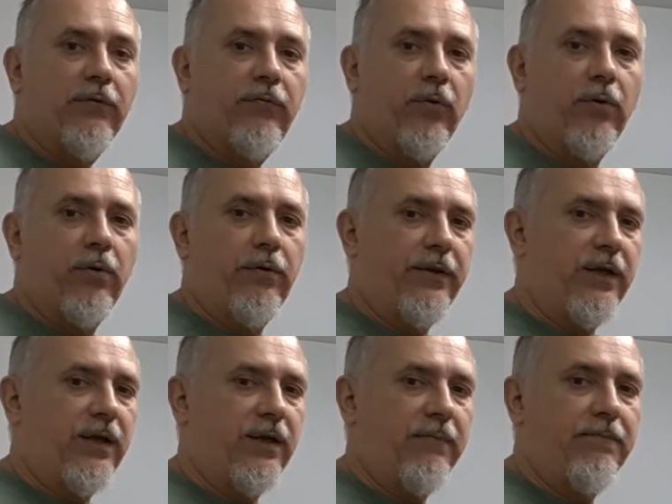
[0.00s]
for
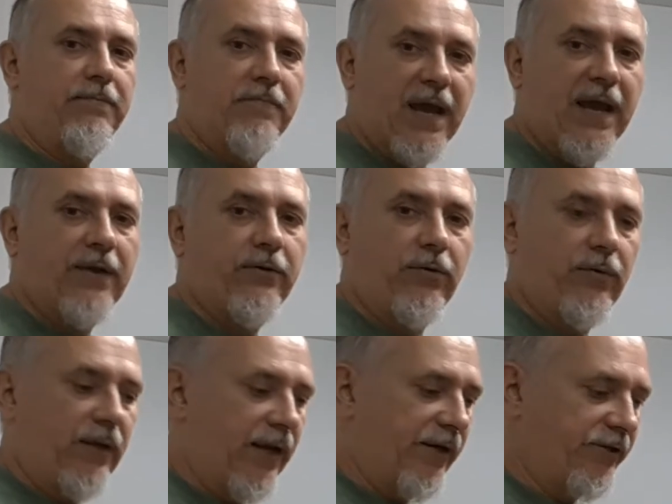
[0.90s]
the
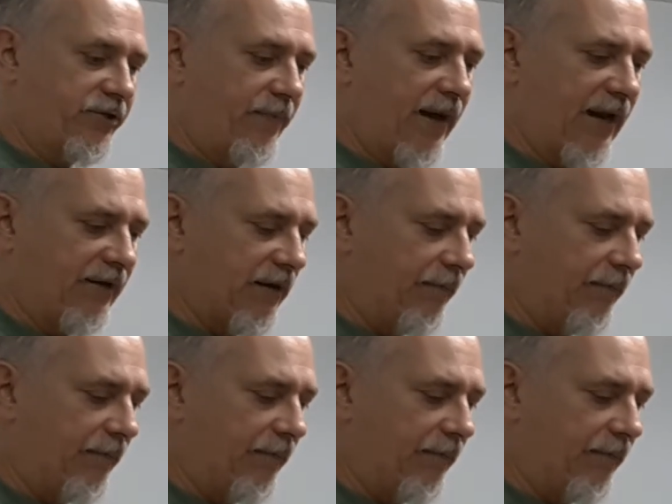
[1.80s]
manual and the schematics.